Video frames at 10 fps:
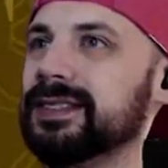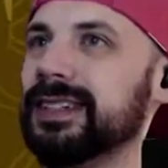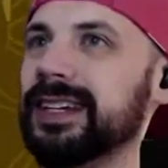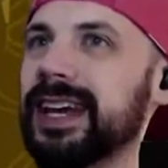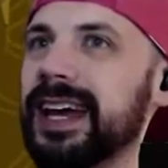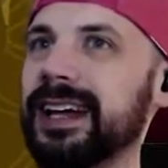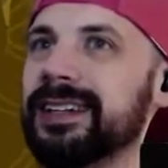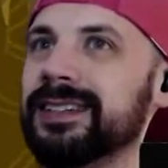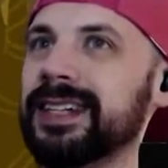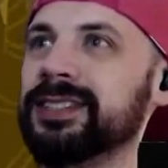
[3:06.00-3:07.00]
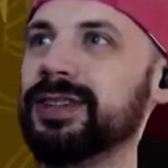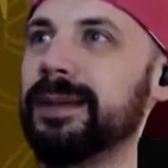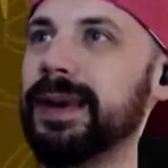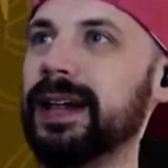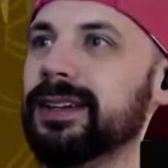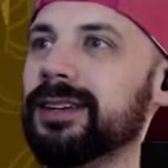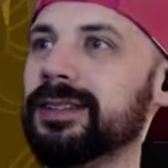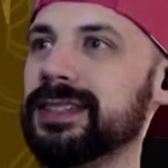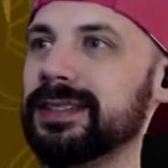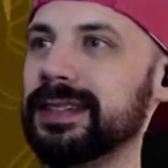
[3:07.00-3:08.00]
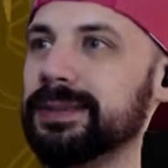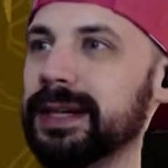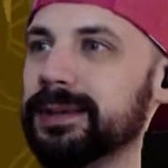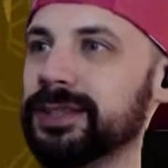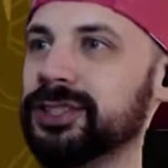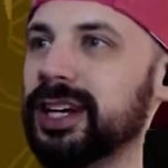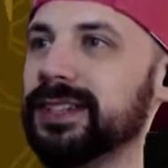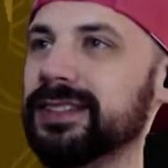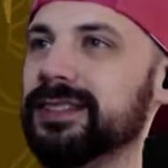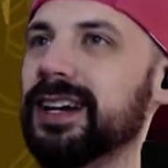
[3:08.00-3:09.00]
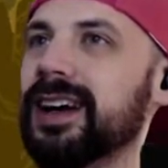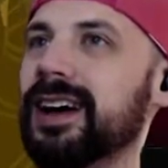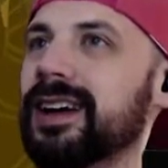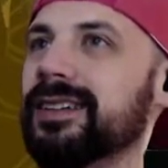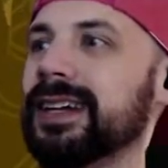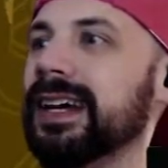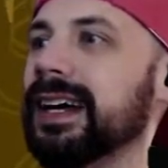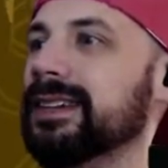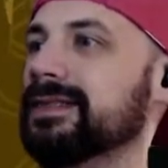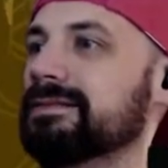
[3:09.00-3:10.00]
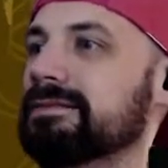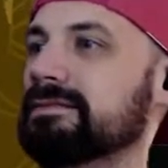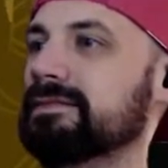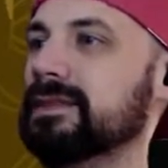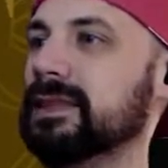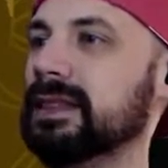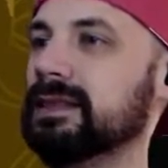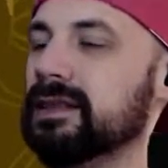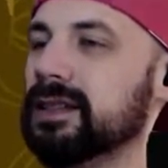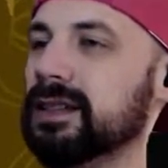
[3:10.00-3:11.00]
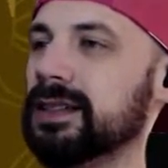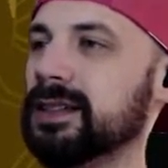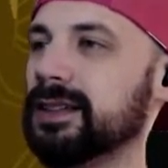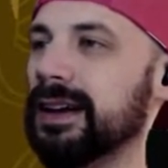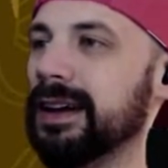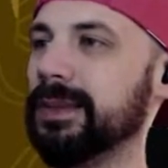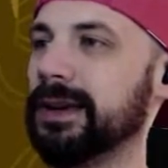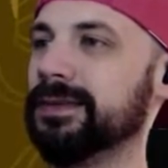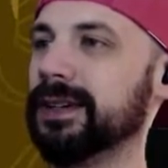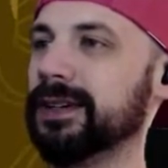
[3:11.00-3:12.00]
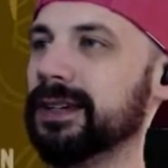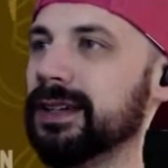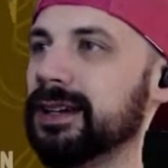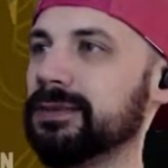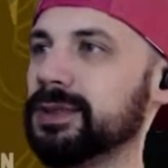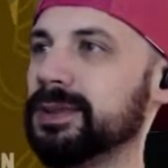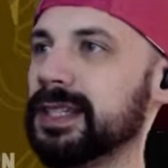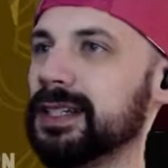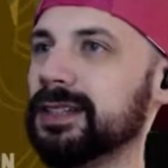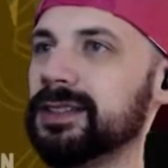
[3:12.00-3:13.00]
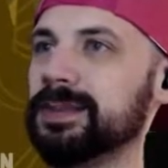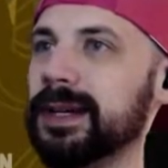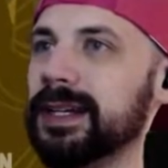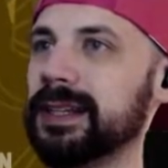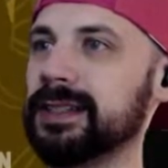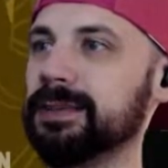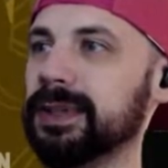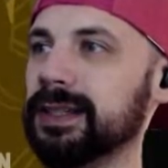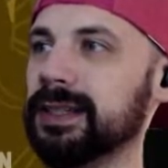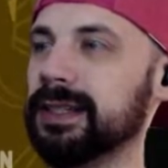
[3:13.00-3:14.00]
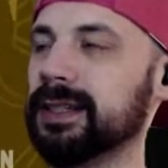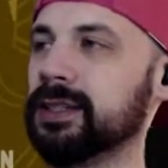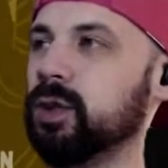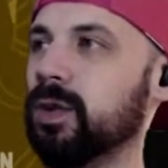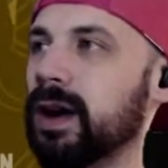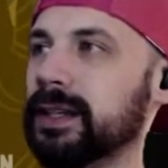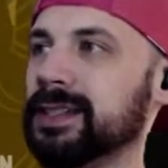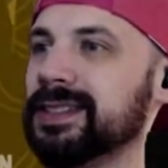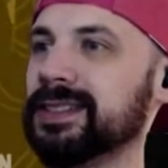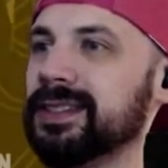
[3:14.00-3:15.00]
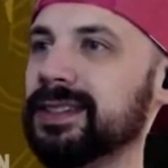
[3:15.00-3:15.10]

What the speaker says: Yeah, nice try, pal. Oh, he's still going to be able to shove it. Oh, God. So now I have my Fury unlocked, which means I can use my next ability twice.